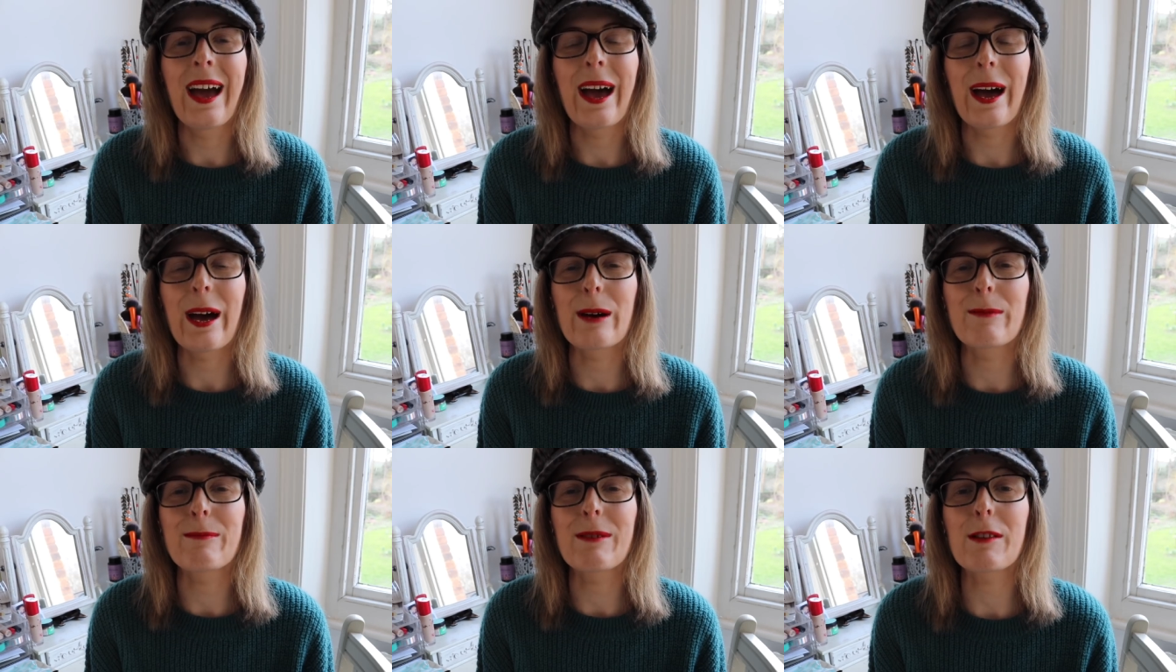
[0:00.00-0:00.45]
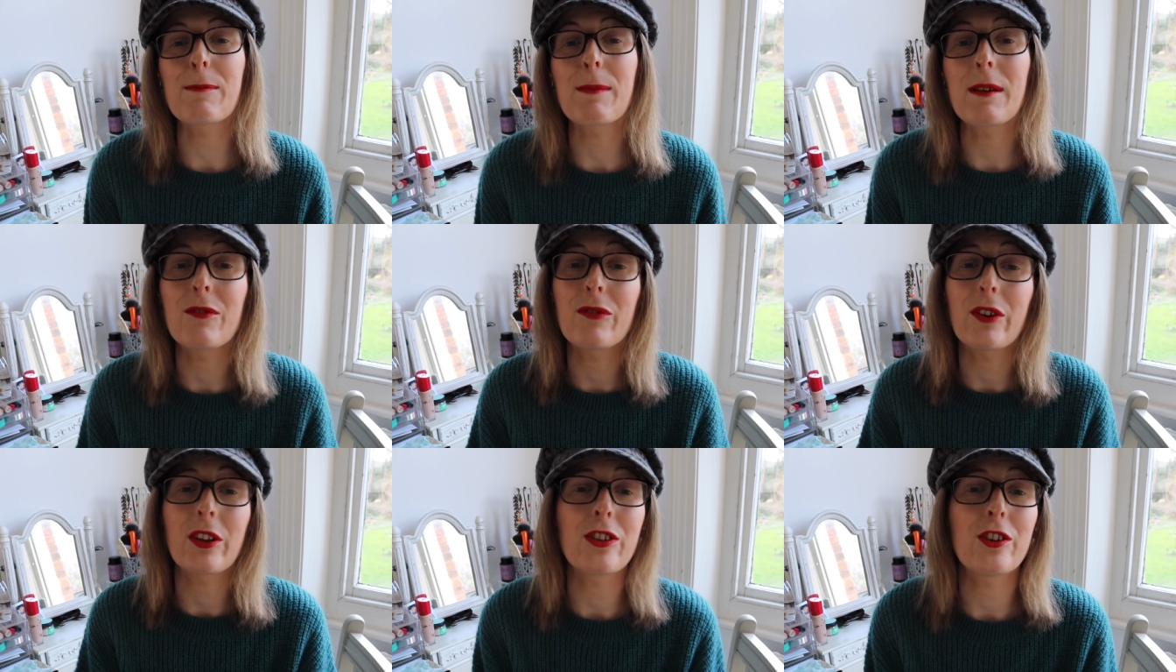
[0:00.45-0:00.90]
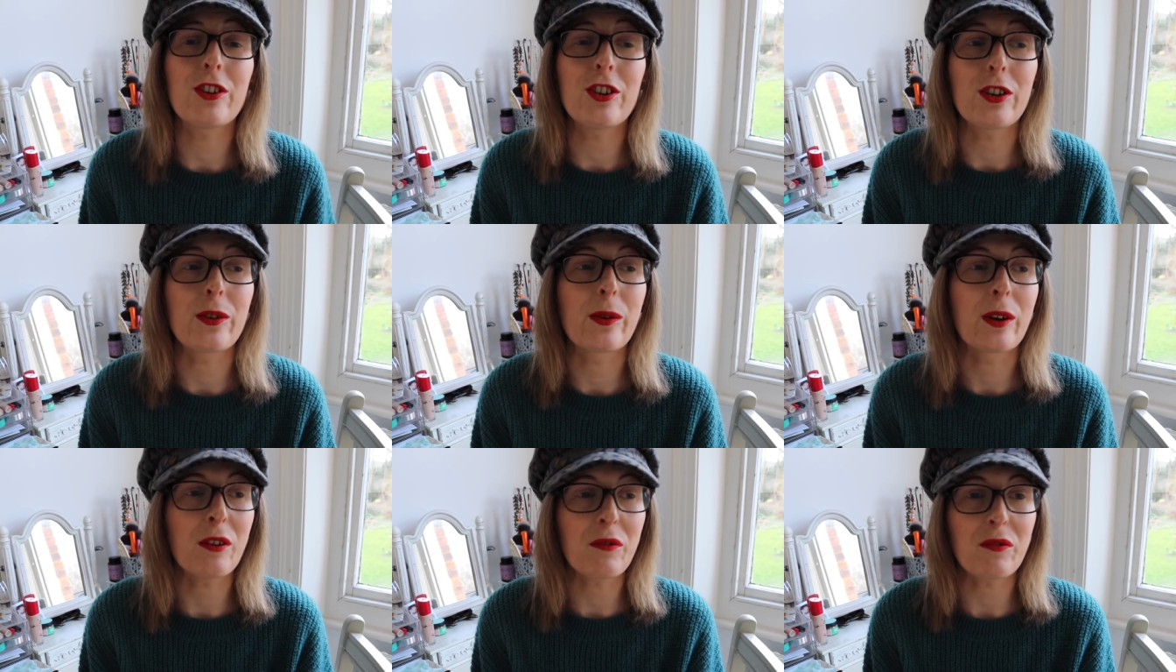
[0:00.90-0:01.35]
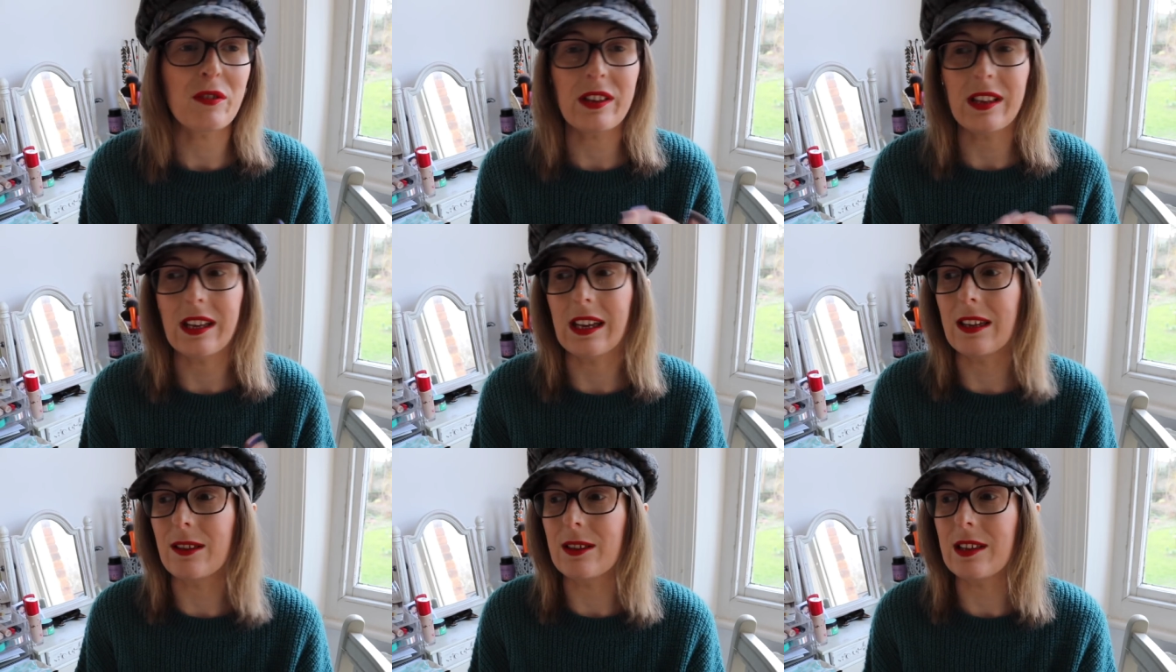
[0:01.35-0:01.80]
It's been fun to do, and
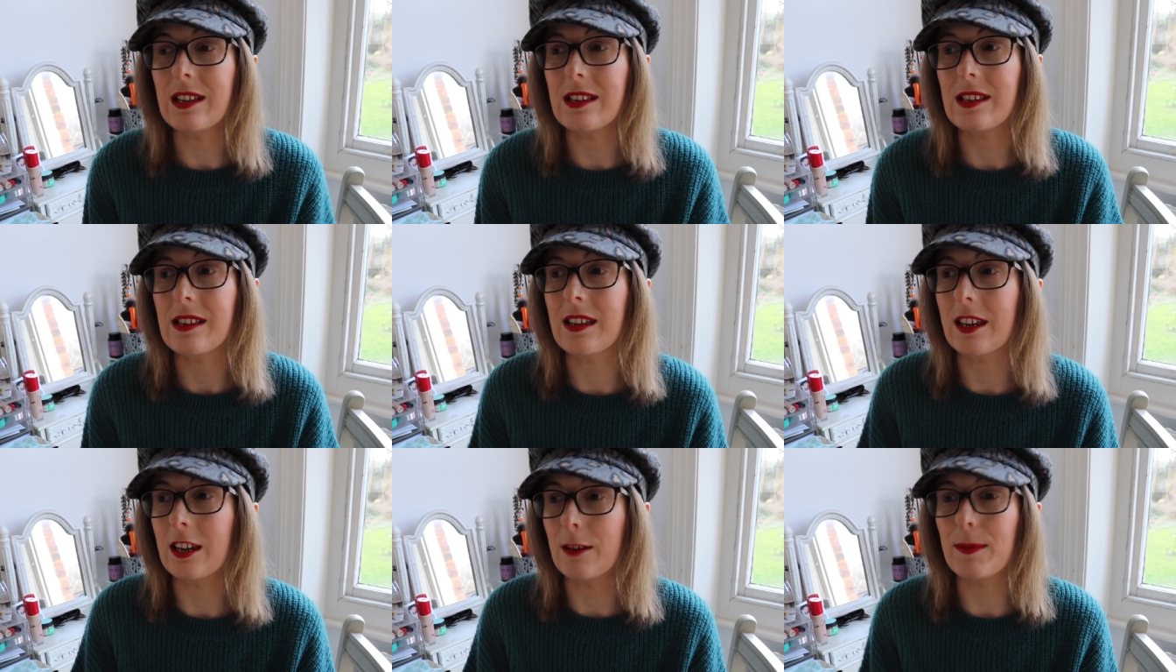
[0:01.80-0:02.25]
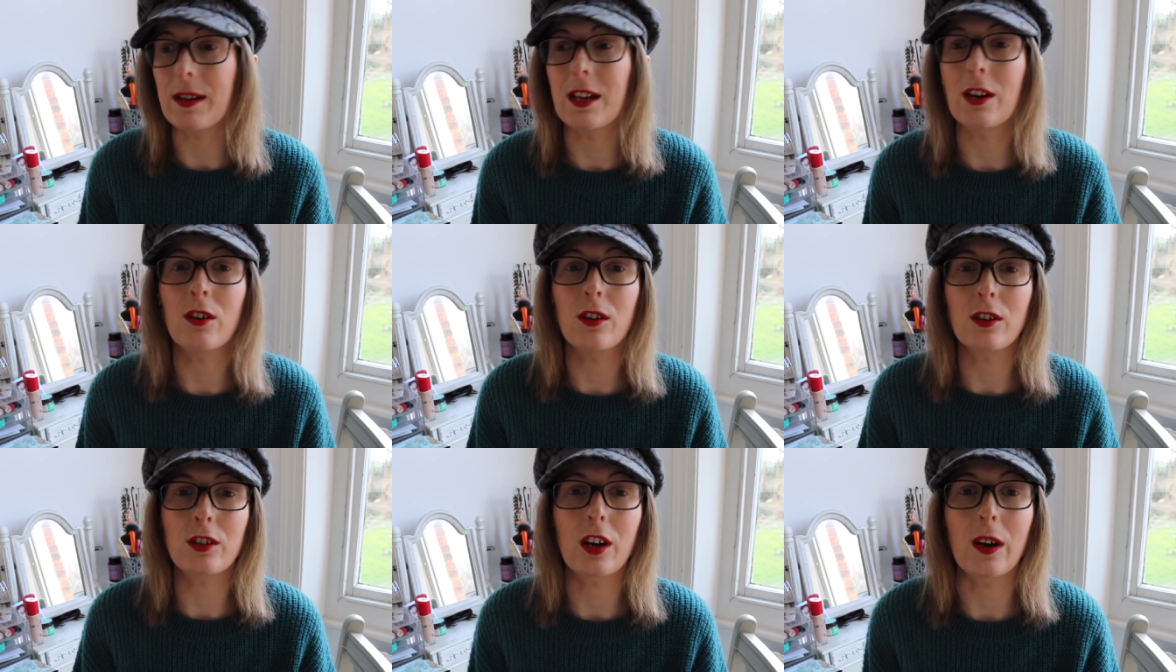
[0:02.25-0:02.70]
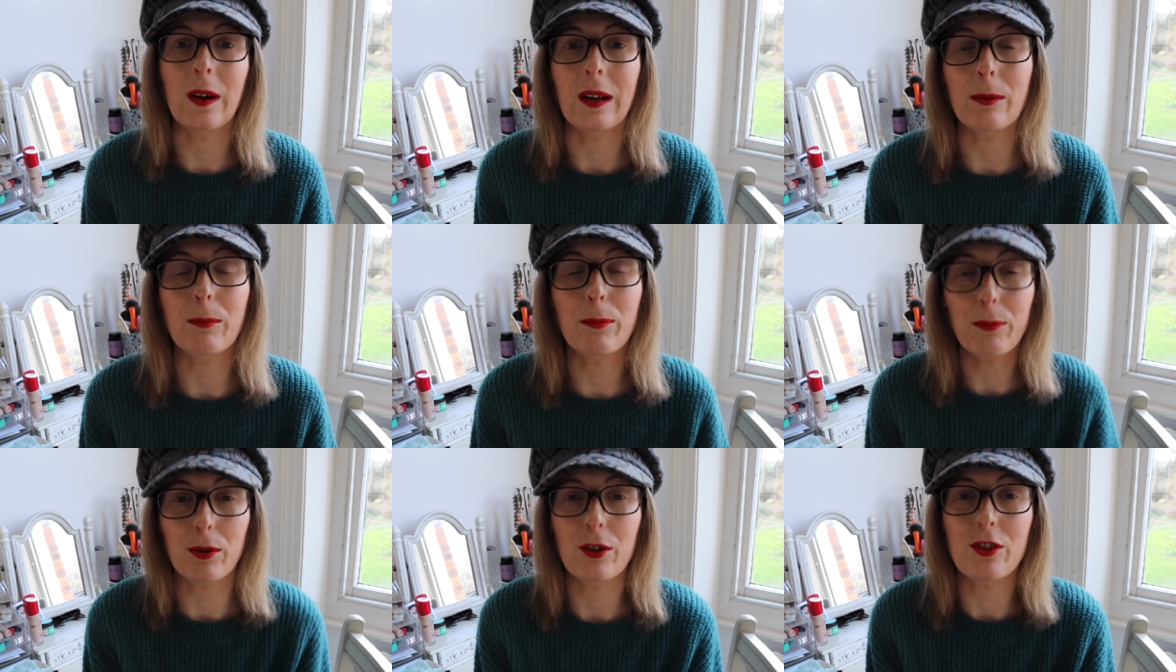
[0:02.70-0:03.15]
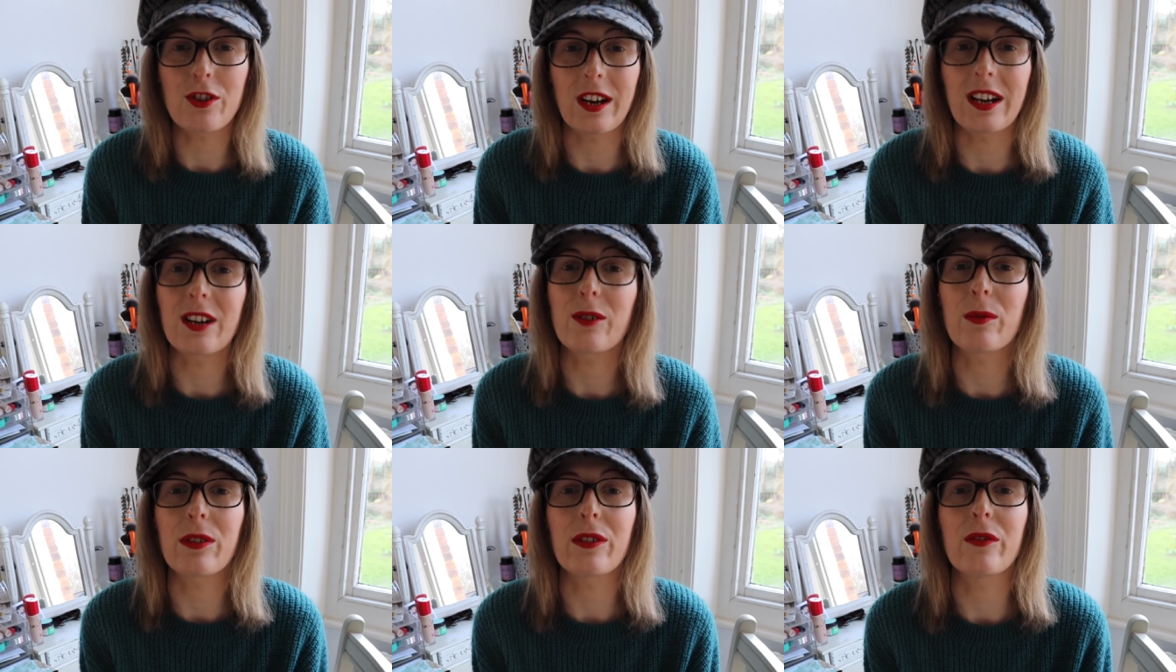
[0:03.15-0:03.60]
obviously this is going to be an ongoing
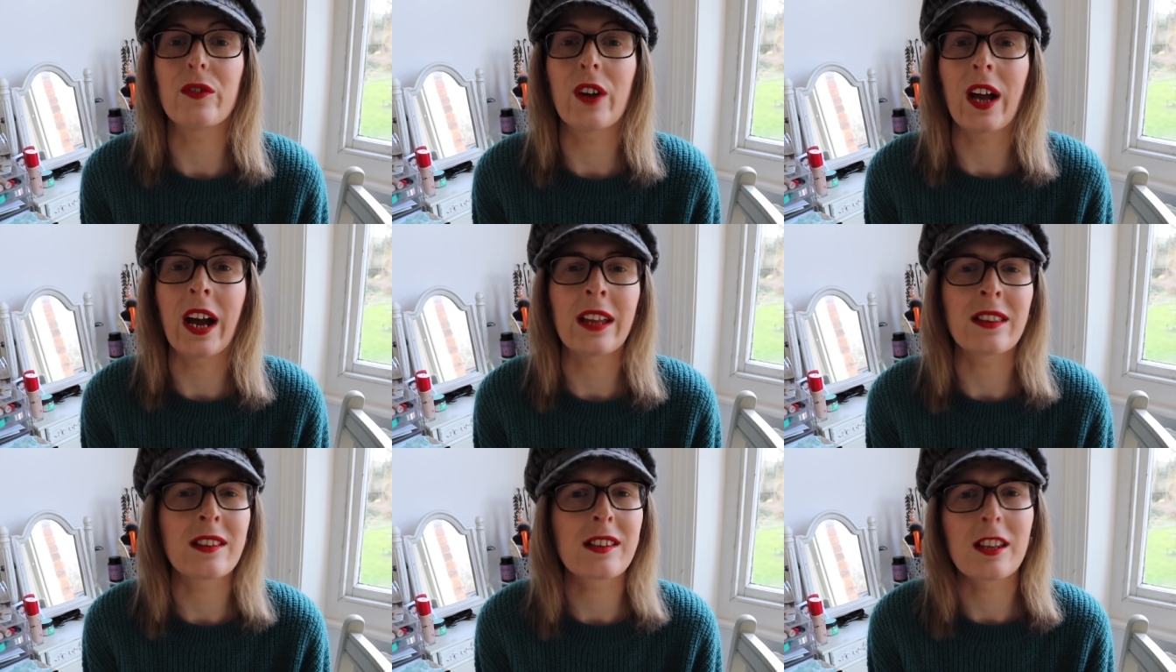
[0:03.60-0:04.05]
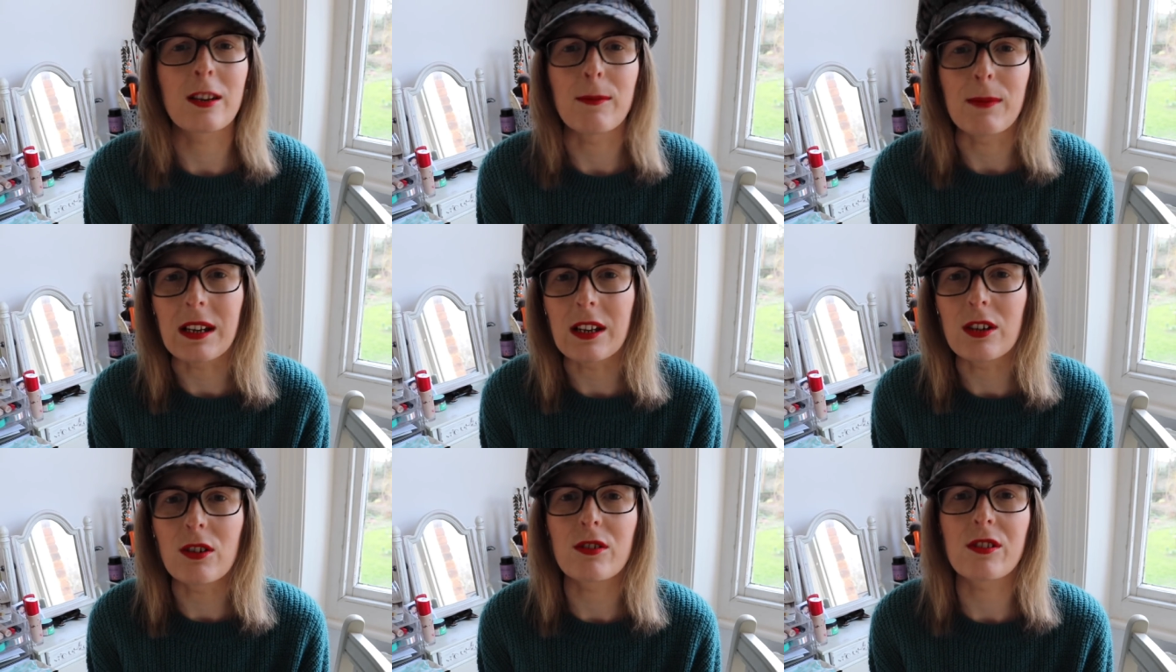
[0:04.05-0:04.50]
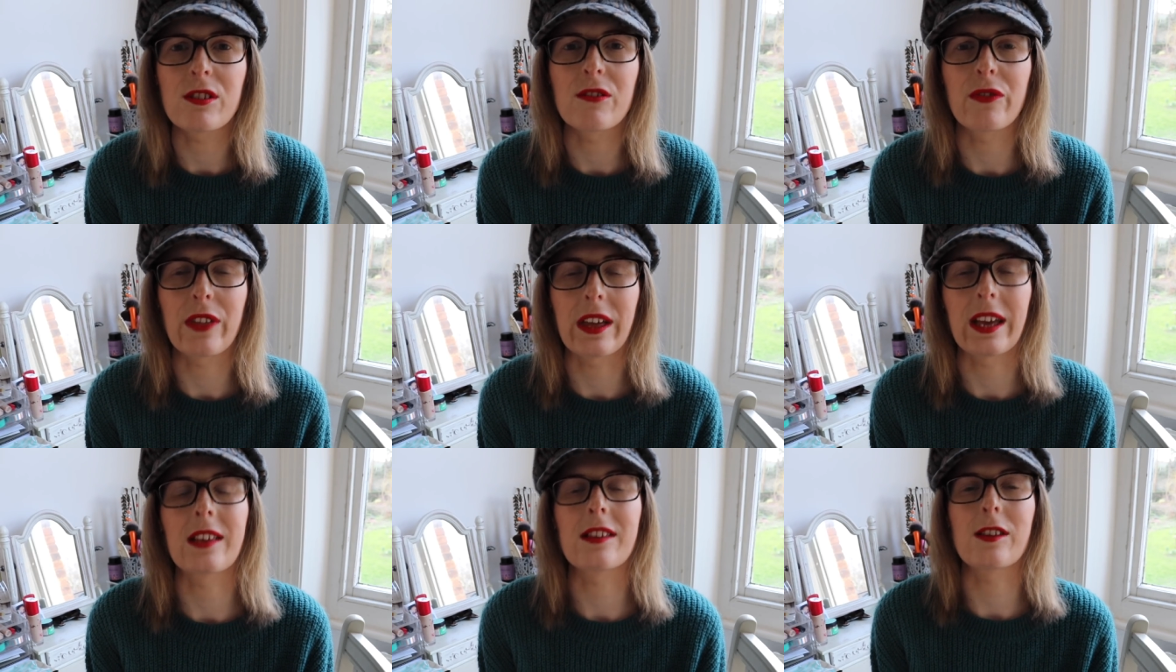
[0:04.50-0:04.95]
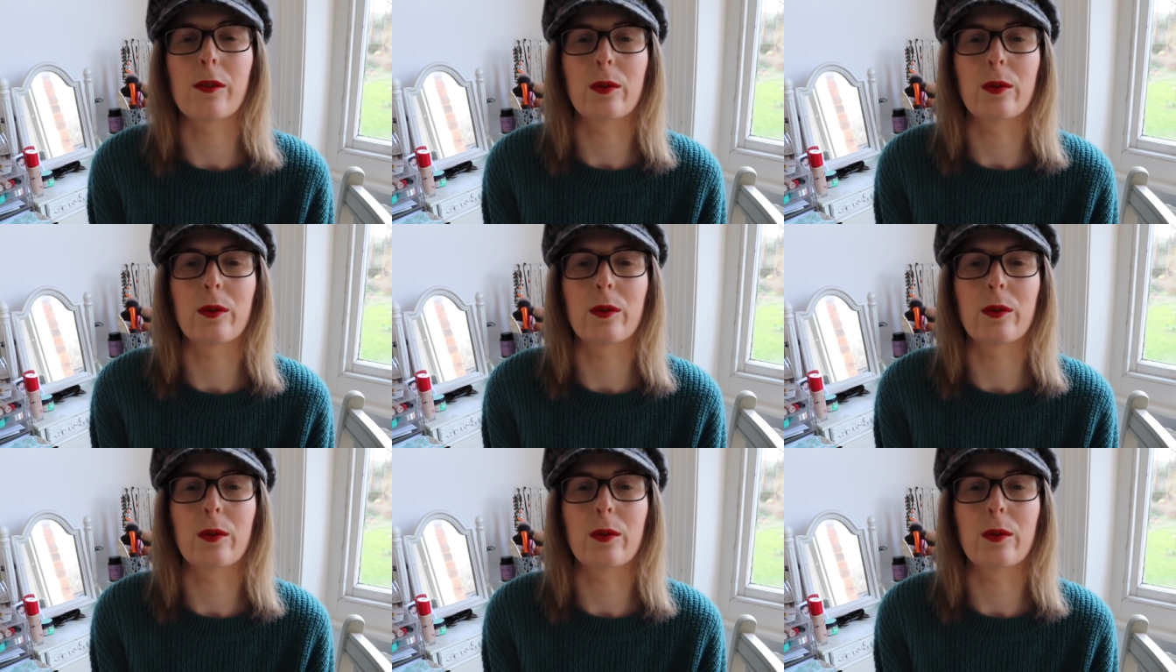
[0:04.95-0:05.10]
project with the flat, and there's going to be lots of things